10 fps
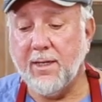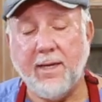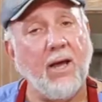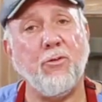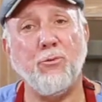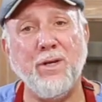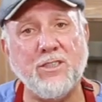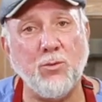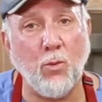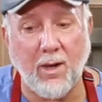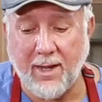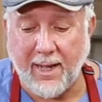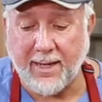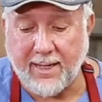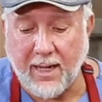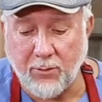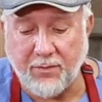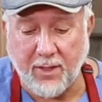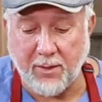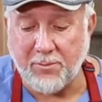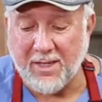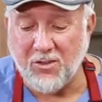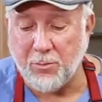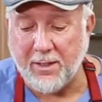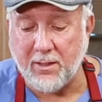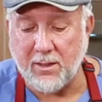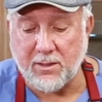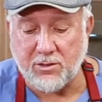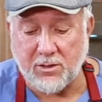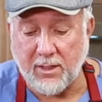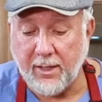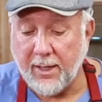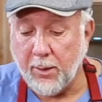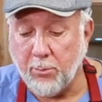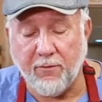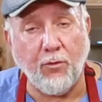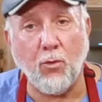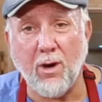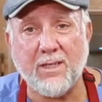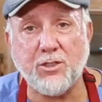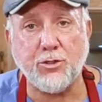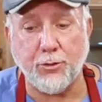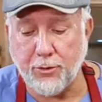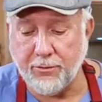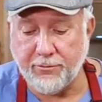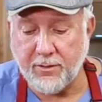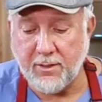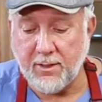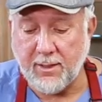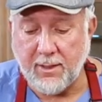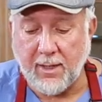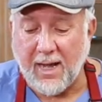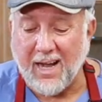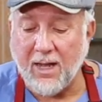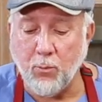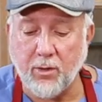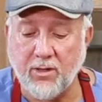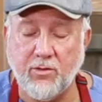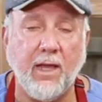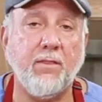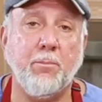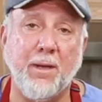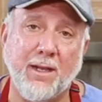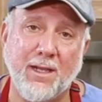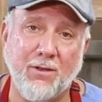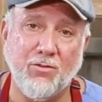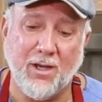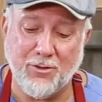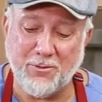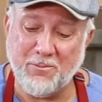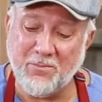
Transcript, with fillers: Now the reason why I count them is because before I serve, I want to take the bay leaves out.